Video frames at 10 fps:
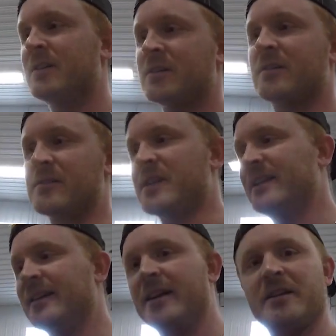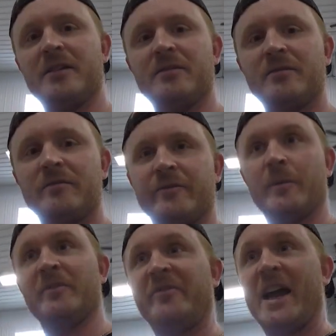because they take it
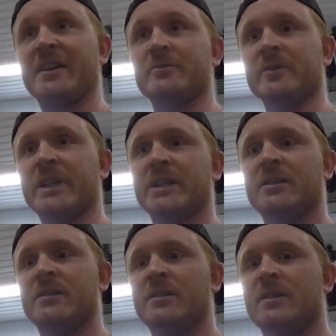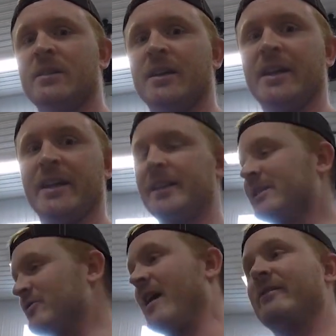from the factory and then they drive